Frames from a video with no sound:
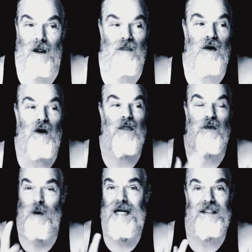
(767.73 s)
They're a
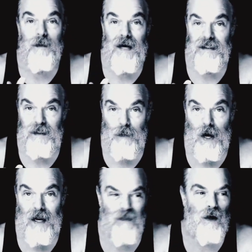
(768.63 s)
threat to my
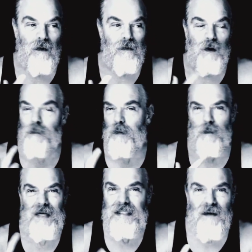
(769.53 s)
sobriety. They're
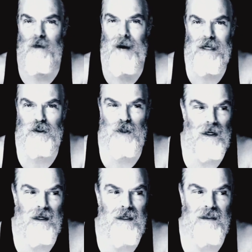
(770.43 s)
permissive about
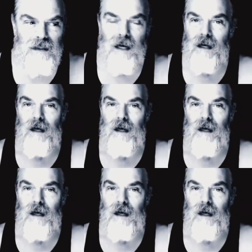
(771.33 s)
drugs.